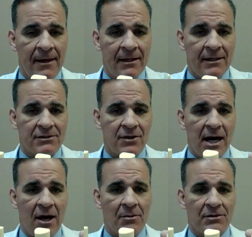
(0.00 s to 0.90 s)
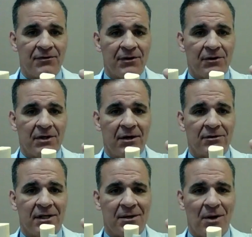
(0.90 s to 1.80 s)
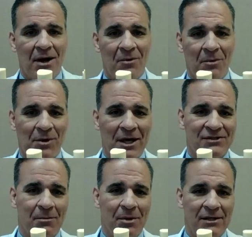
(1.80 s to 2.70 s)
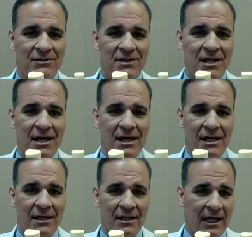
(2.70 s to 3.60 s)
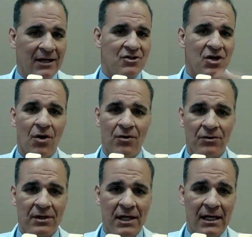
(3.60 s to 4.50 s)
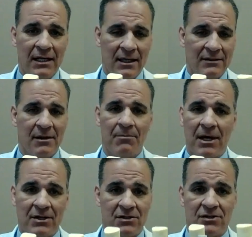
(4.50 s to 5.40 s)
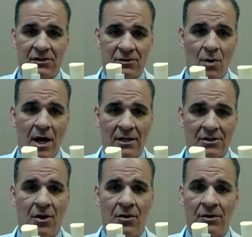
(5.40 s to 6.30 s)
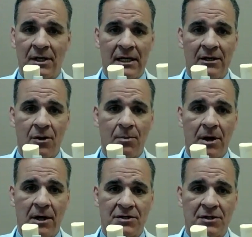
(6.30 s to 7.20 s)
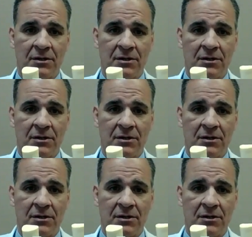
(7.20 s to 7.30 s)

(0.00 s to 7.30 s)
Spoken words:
So I almost feel guilty when I replace somebody's knee, like a total knee, like some patients just want a total knee, no partial,